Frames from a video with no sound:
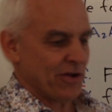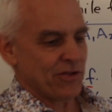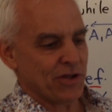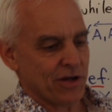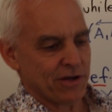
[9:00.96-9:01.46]

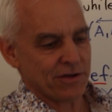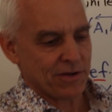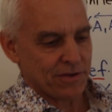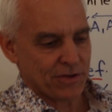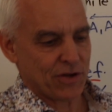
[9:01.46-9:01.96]
the
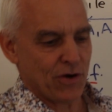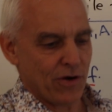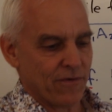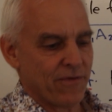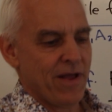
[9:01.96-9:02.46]

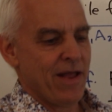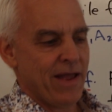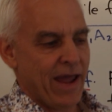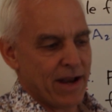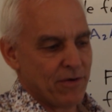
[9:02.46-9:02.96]
curve
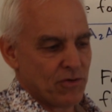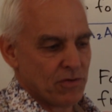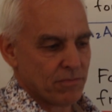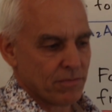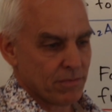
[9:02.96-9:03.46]
and
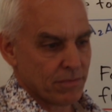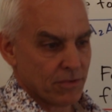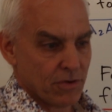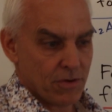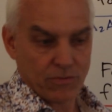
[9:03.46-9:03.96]

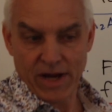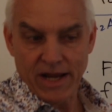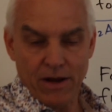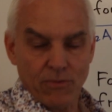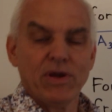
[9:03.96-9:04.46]

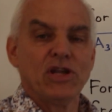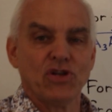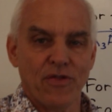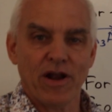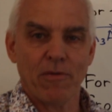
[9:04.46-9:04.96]
creating a
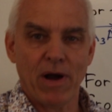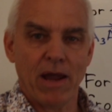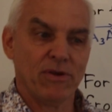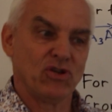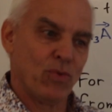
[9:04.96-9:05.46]
region thereby
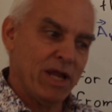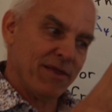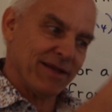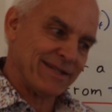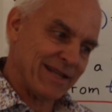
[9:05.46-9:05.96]
between
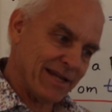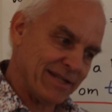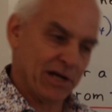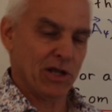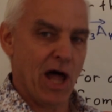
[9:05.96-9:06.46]
the
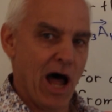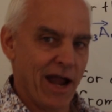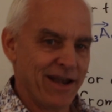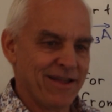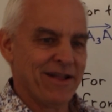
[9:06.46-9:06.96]
slicing
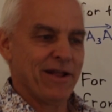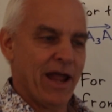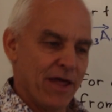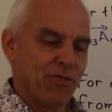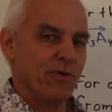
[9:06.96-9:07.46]
line
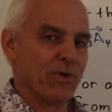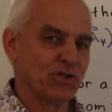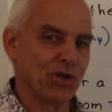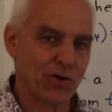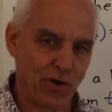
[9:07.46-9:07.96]
and the
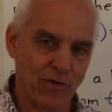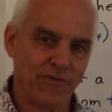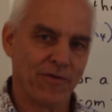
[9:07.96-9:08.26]
original curve.